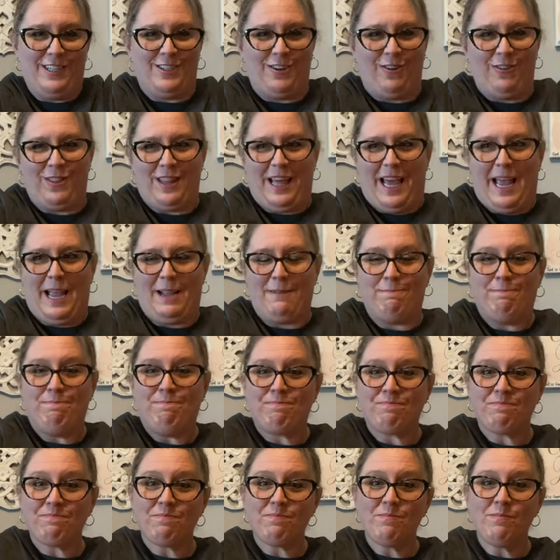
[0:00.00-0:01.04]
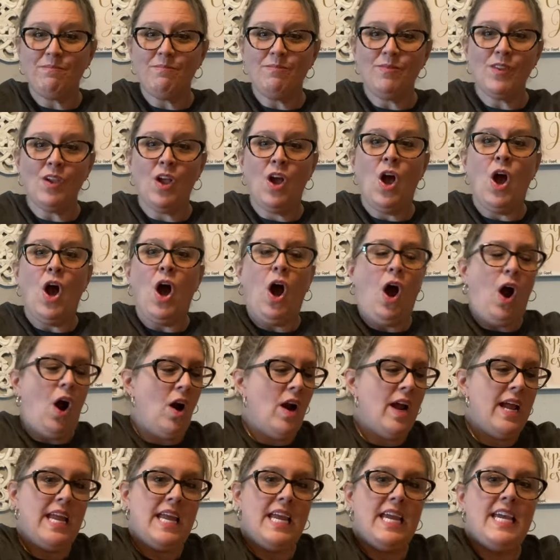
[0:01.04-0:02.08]
don't they? All
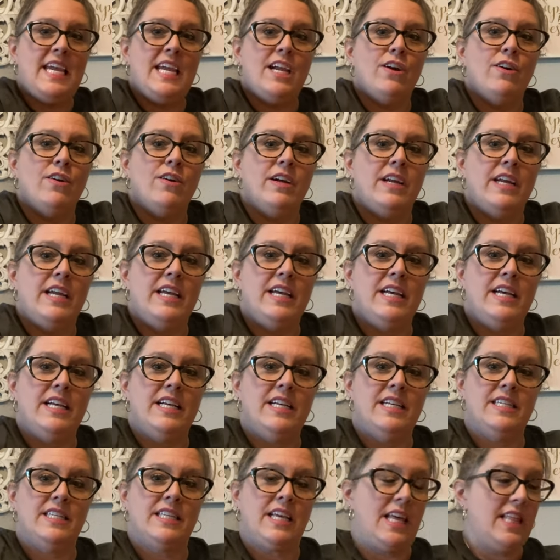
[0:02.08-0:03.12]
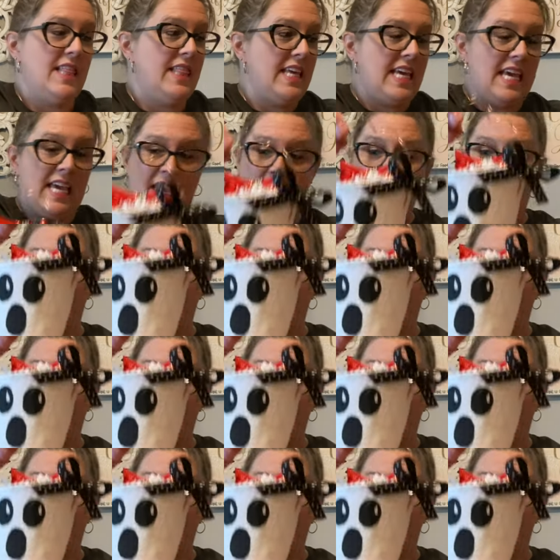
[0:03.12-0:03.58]
right, here is the